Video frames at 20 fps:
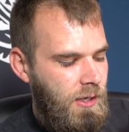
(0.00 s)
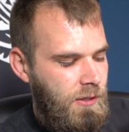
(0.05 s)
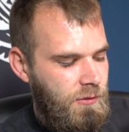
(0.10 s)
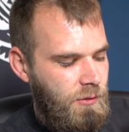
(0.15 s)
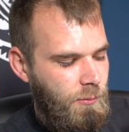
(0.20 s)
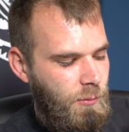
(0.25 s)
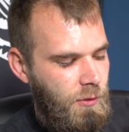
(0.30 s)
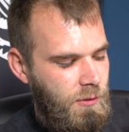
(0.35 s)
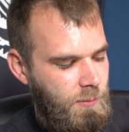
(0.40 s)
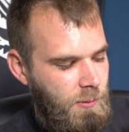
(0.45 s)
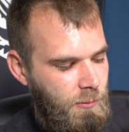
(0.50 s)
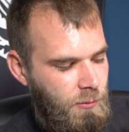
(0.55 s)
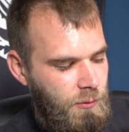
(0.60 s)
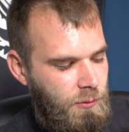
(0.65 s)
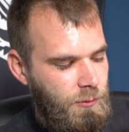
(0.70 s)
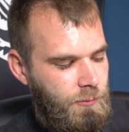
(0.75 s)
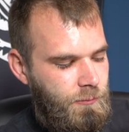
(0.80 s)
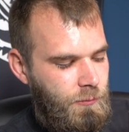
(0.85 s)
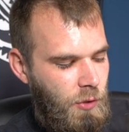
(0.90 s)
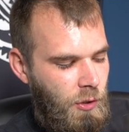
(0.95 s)
So most
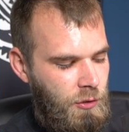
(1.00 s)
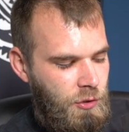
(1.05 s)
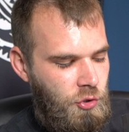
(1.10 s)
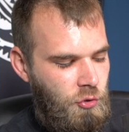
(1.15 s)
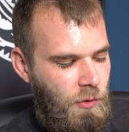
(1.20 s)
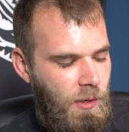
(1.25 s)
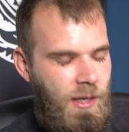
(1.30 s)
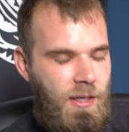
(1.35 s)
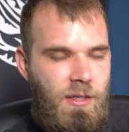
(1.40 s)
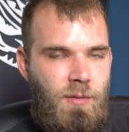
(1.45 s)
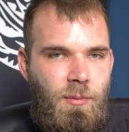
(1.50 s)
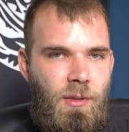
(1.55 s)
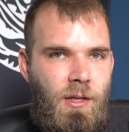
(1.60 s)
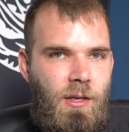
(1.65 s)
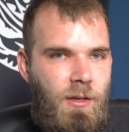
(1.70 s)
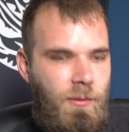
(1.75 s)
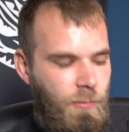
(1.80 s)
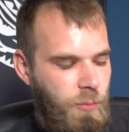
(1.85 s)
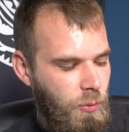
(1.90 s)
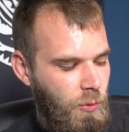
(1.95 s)
people are trained to be
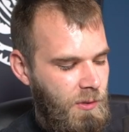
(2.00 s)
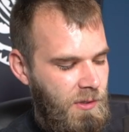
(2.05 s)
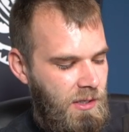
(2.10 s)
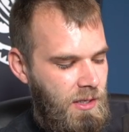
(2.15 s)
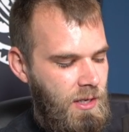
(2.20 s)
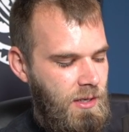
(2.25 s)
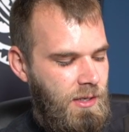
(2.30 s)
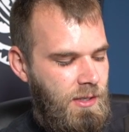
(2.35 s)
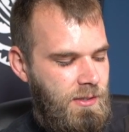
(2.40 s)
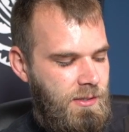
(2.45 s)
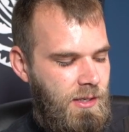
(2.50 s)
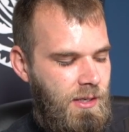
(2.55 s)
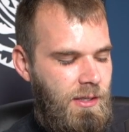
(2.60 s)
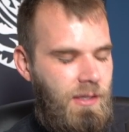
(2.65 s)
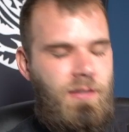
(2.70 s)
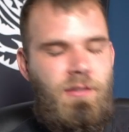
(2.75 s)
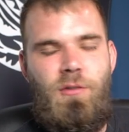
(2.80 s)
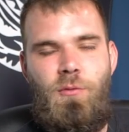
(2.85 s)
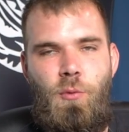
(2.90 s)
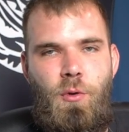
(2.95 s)
an employee, and he said
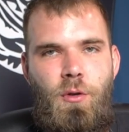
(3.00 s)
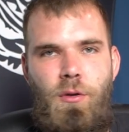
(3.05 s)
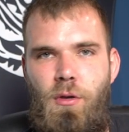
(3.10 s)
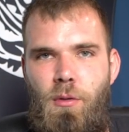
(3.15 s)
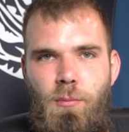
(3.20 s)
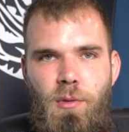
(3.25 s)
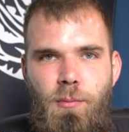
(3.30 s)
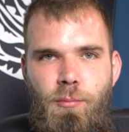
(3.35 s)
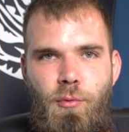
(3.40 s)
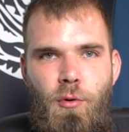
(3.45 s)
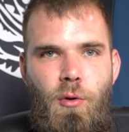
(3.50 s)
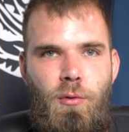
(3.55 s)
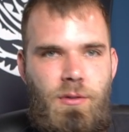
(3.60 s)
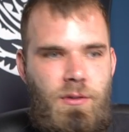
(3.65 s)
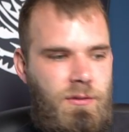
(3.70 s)
this is where you're going to be broke.